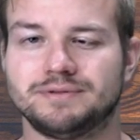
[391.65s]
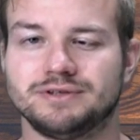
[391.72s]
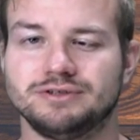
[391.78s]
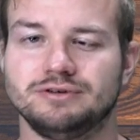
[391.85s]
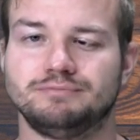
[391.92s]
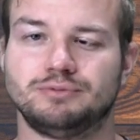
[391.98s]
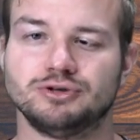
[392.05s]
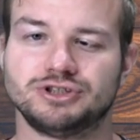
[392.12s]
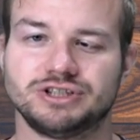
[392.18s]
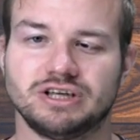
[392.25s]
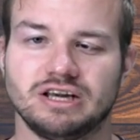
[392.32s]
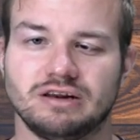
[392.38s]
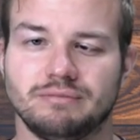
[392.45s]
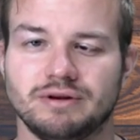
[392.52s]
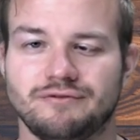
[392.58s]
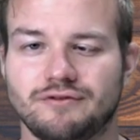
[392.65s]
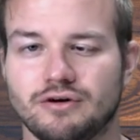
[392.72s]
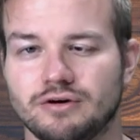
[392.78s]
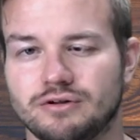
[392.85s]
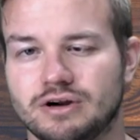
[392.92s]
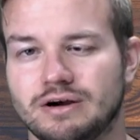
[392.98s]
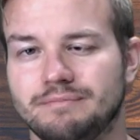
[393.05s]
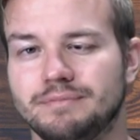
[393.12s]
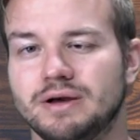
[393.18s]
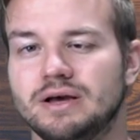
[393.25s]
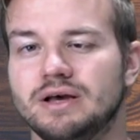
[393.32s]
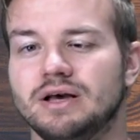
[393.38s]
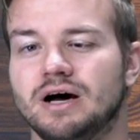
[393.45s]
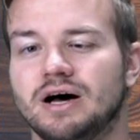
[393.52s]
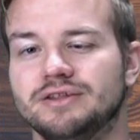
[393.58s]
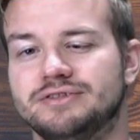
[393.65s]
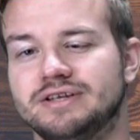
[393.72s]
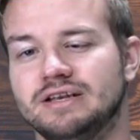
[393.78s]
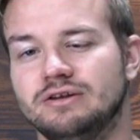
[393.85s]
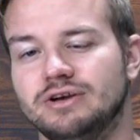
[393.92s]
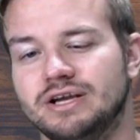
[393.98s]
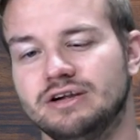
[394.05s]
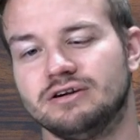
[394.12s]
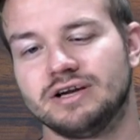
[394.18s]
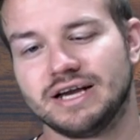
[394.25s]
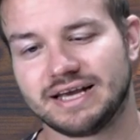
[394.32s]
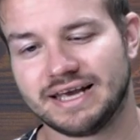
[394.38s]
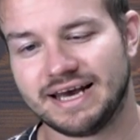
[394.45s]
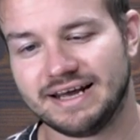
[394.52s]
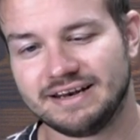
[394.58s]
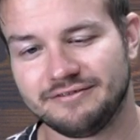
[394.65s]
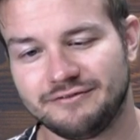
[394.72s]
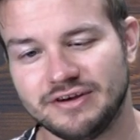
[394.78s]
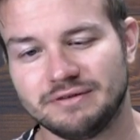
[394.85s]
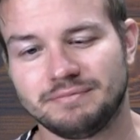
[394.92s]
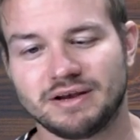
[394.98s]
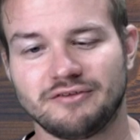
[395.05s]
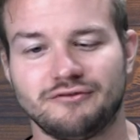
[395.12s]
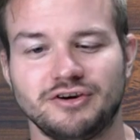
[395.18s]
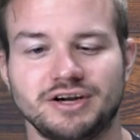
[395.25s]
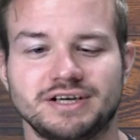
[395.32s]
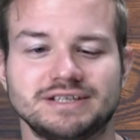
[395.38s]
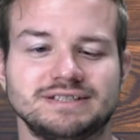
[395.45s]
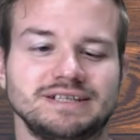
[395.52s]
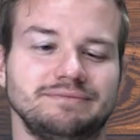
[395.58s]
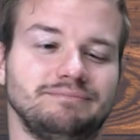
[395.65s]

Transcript: So you push it a little bit further up until you hear again a feedback frequency.